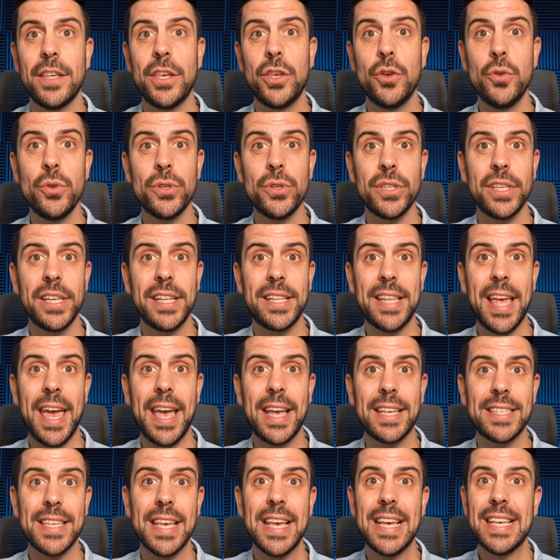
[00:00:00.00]
that usually
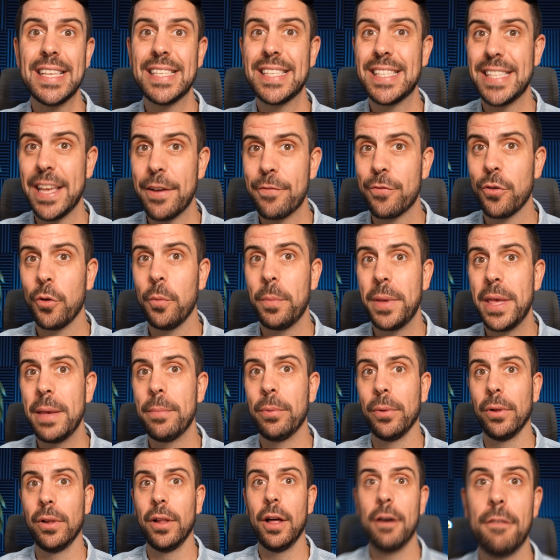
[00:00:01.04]
takes several people: